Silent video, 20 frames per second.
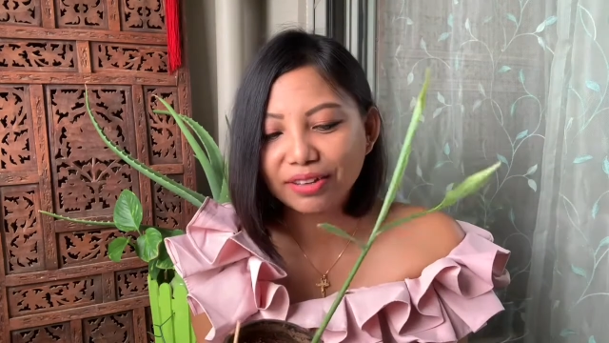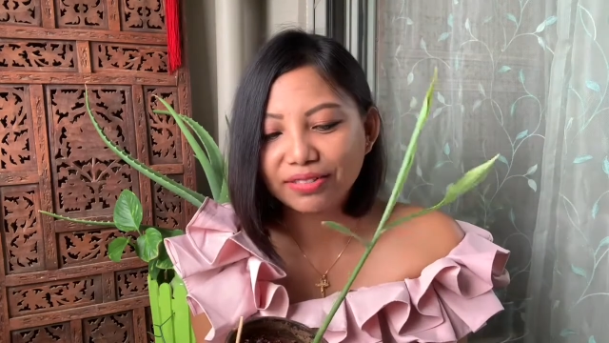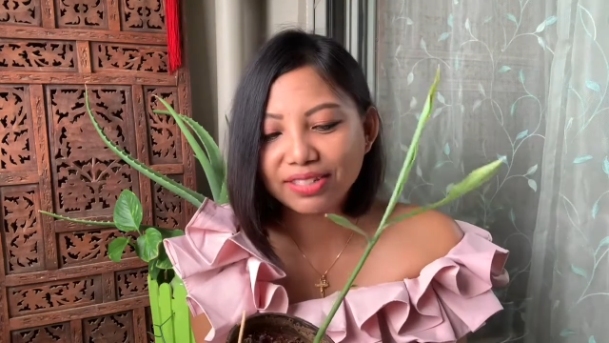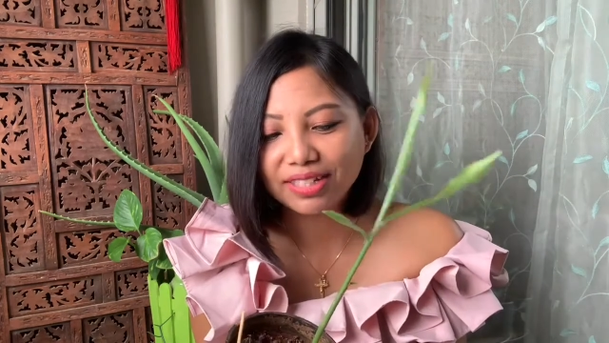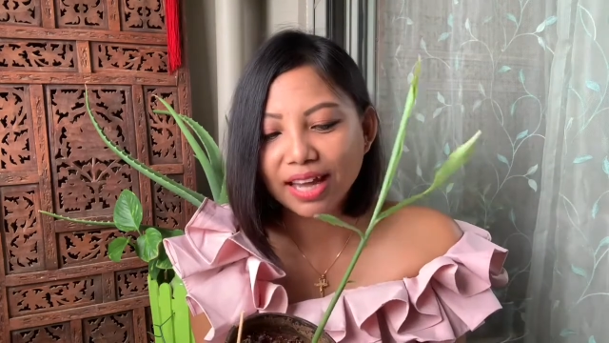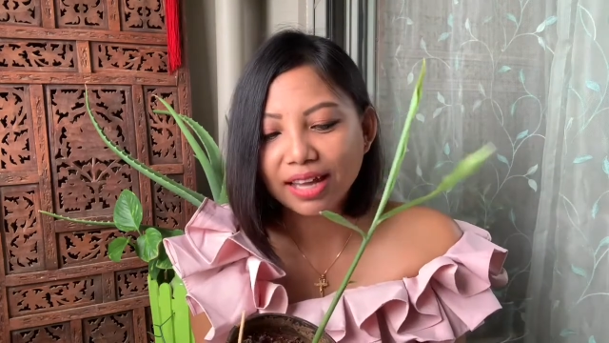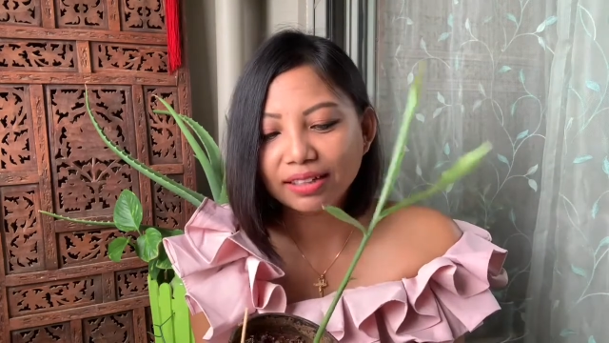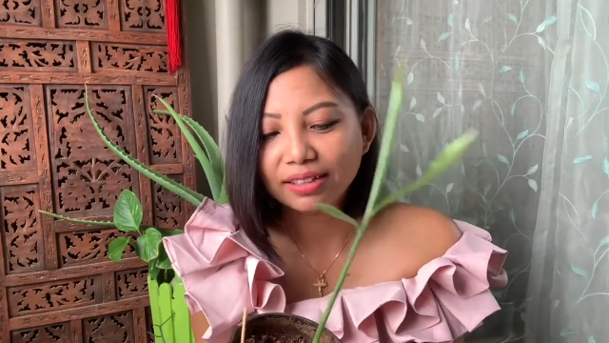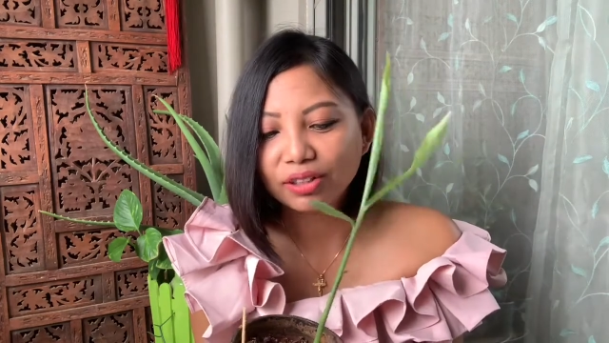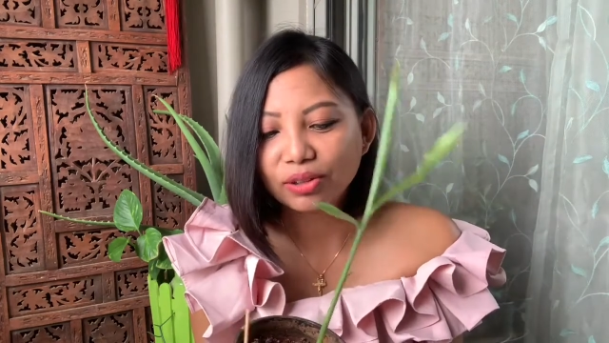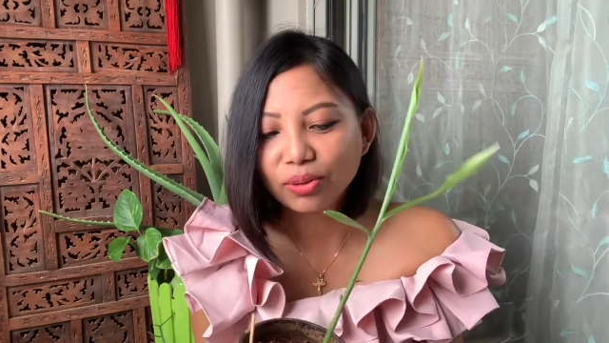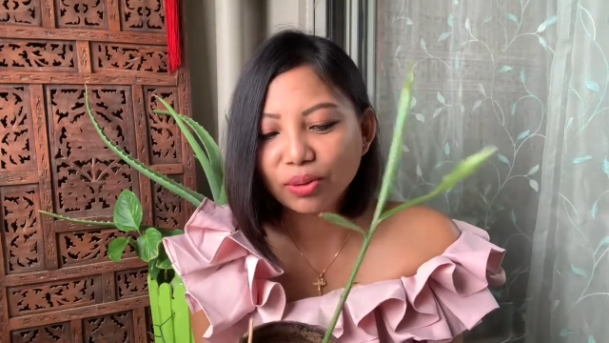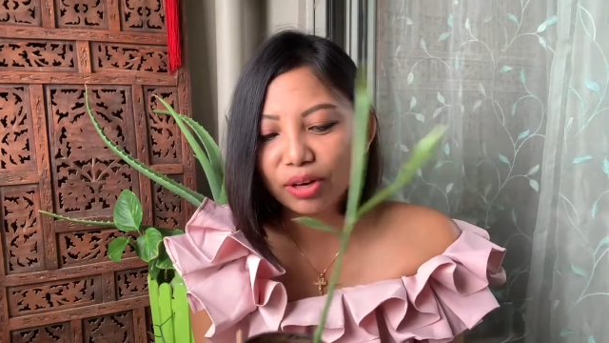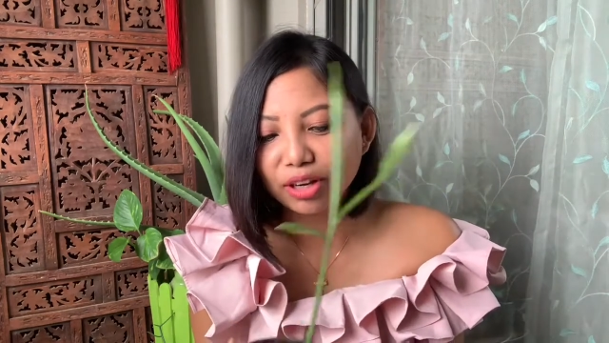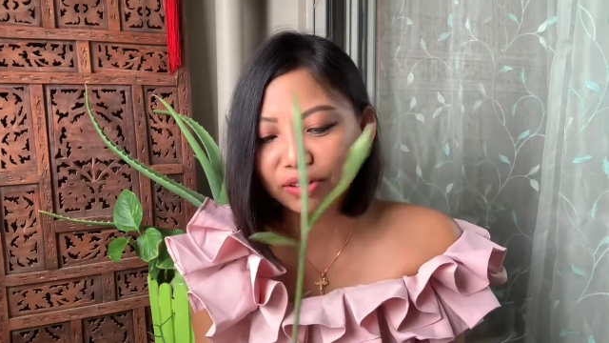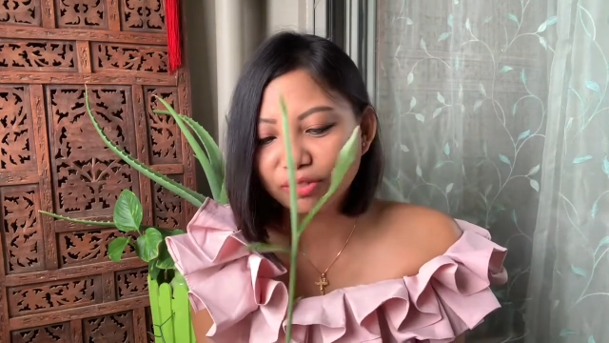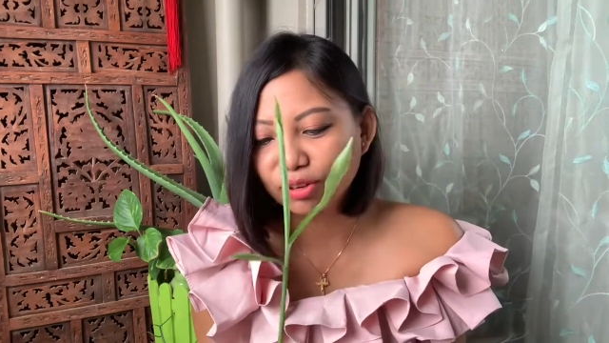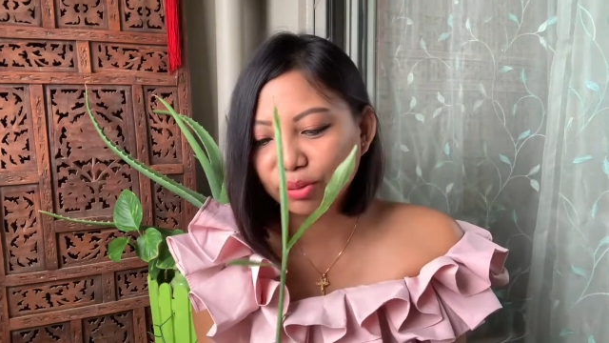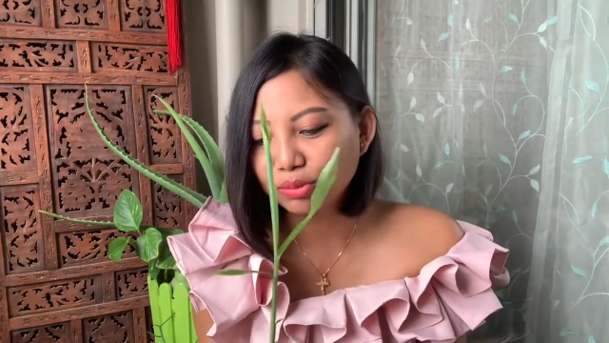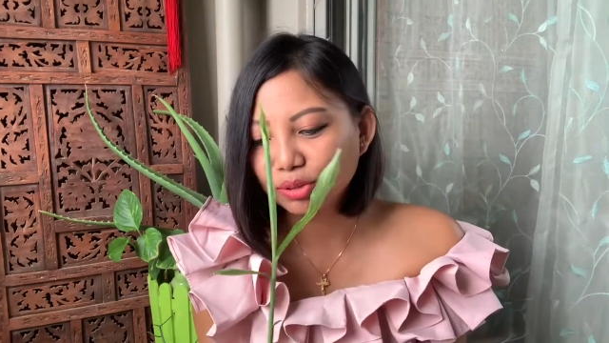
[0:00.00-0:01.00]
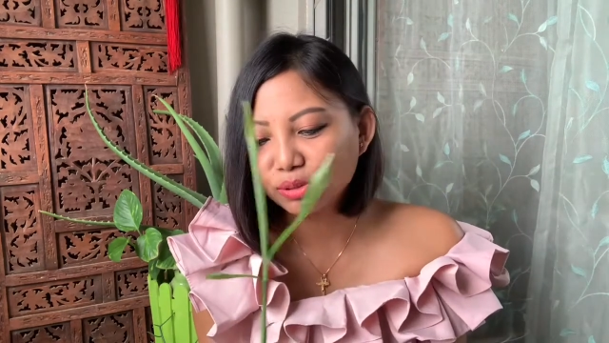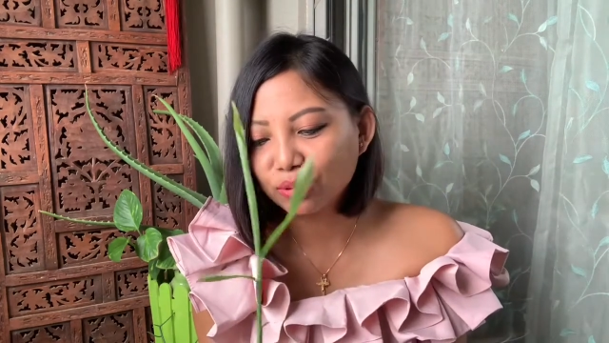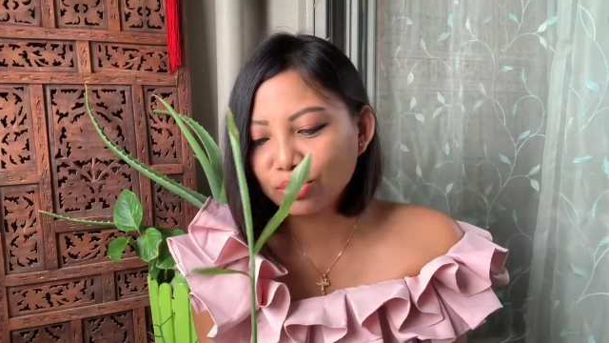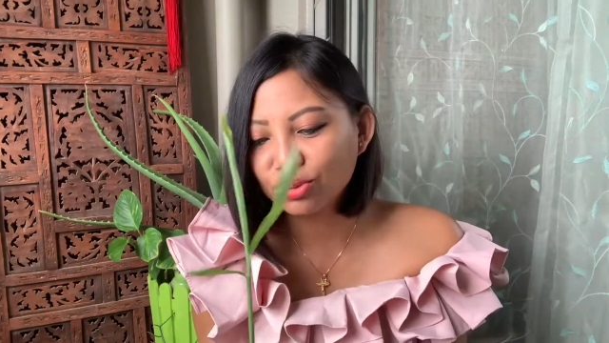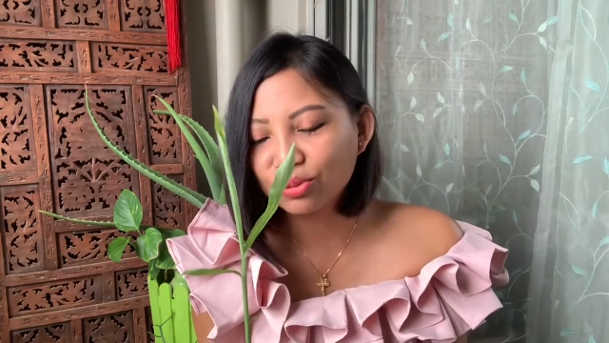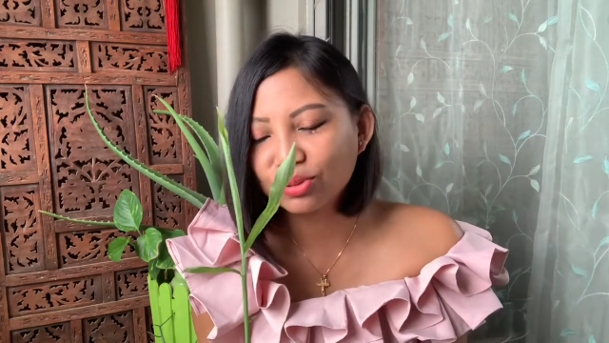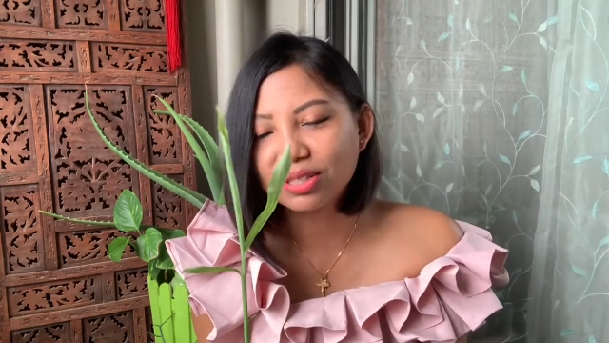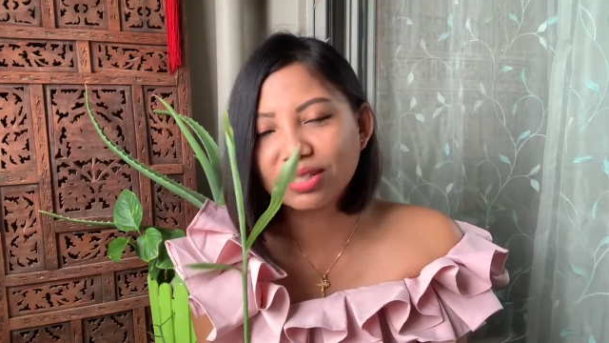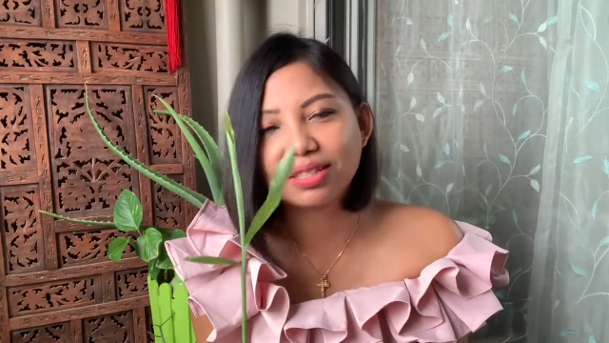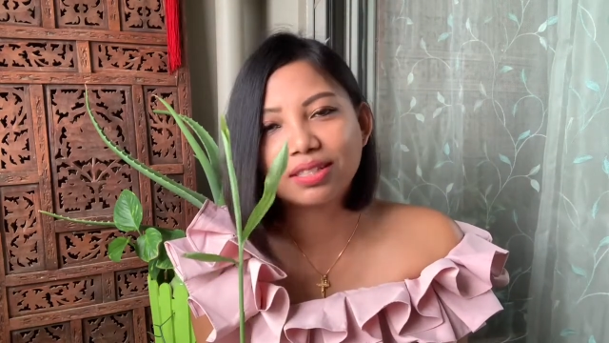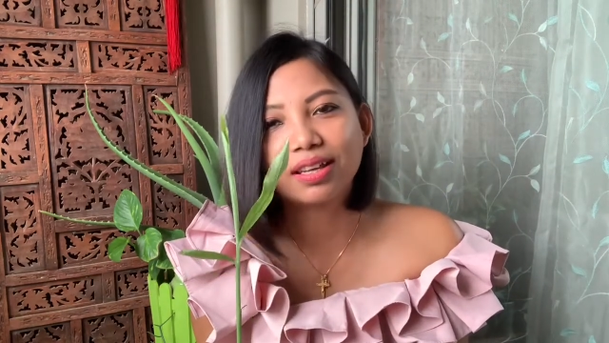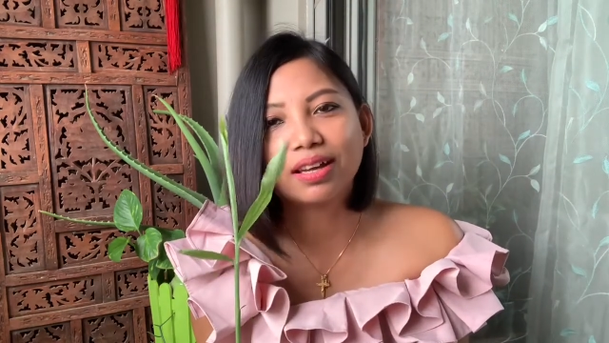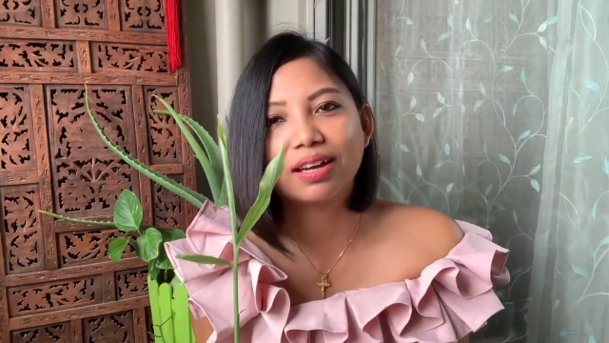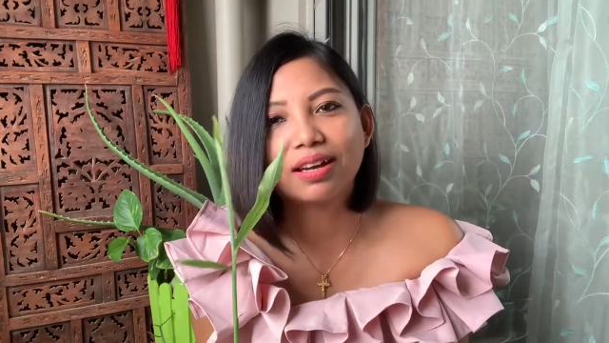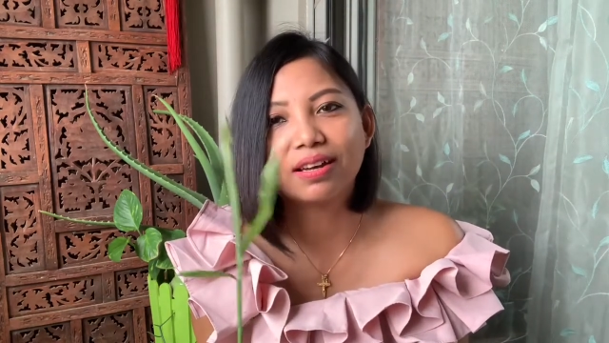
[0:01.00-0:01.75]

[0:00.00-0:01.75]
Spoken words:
started growing from the roots